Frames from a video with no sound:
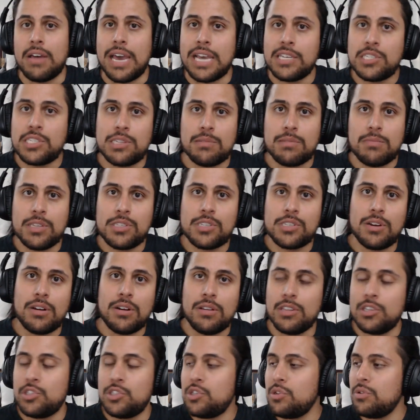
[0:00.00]
Estimates are
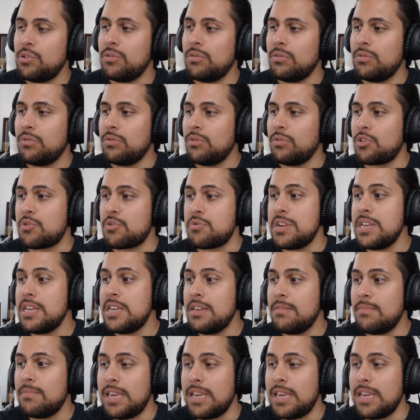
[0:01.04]
in the two, three,